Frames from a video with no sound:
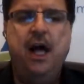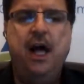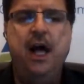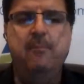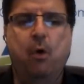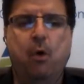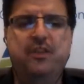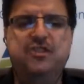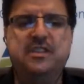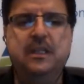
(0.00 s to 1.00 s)
More
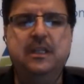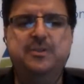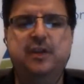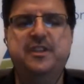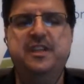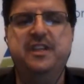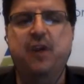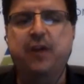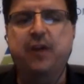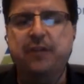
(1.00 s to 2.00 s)
than just lip service,
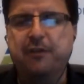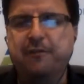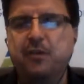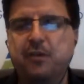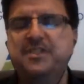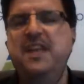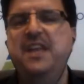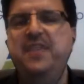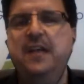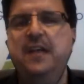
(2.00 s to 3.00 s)
they've already got their first
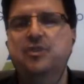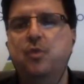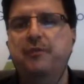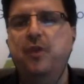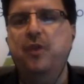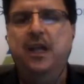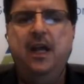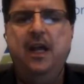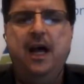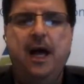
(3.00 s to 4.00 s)
10,000 square foot
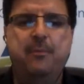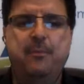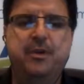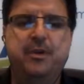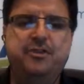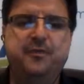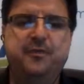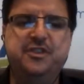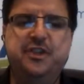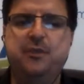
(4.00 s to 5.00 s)
production
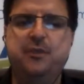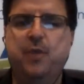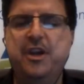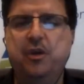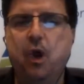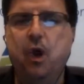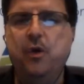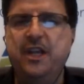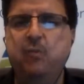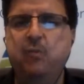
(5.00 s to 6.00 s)
facility ready to
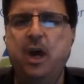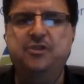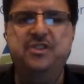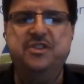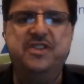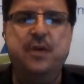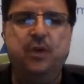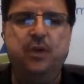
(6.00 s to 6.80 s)
go in Washington State.